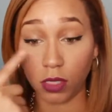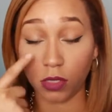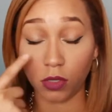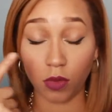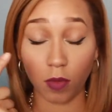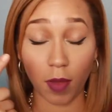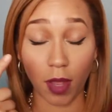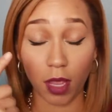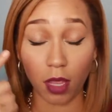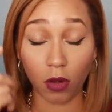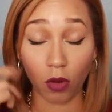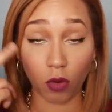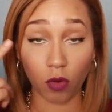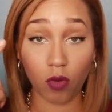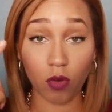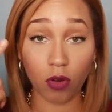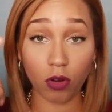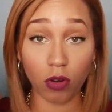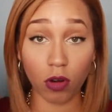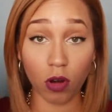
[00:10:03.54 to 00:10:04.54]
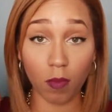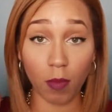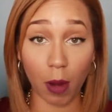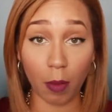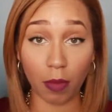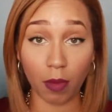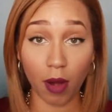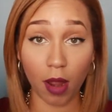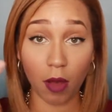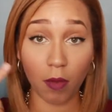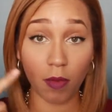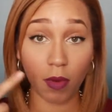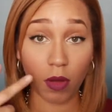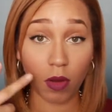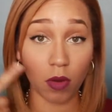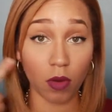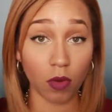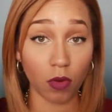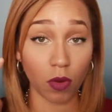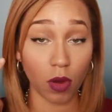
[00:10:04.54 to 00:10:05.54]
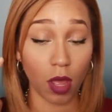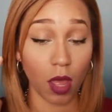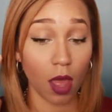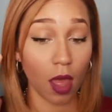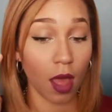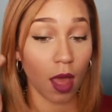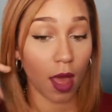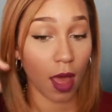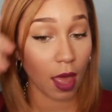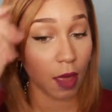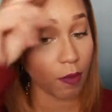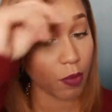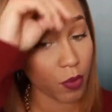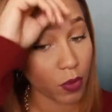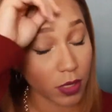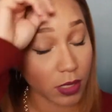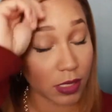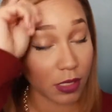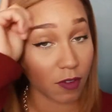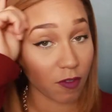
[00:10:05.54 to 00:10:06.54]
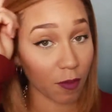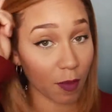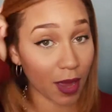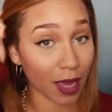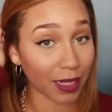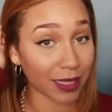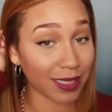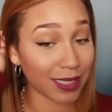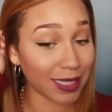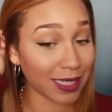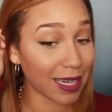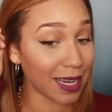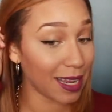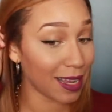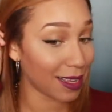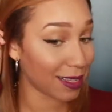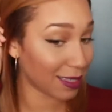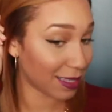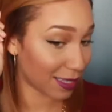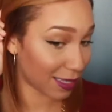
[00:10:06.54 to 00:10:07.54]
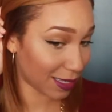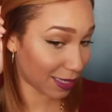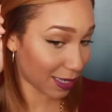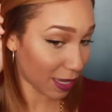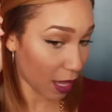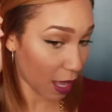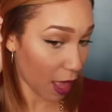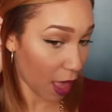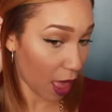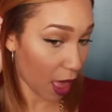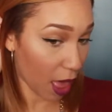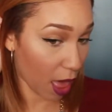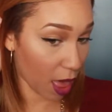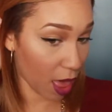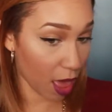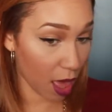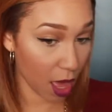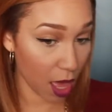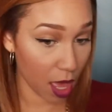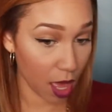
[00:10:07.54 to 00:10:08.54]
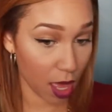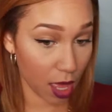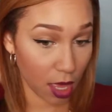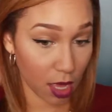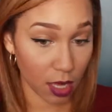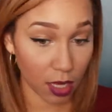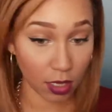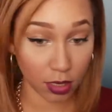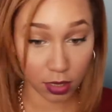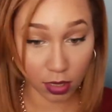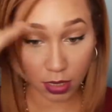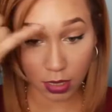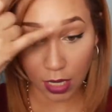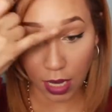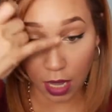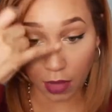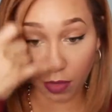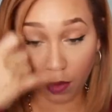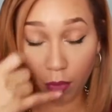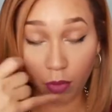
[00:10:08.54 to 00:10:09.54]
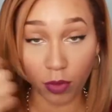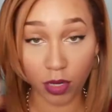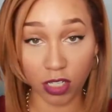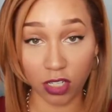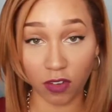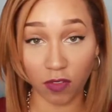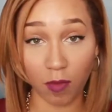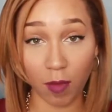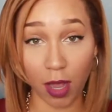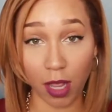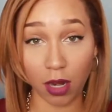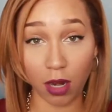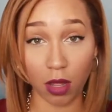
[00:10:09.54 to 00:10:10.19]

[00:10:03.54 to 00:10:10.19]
this on my inner corner, on my brow bone, high points of my cheeks, and down the bridge of my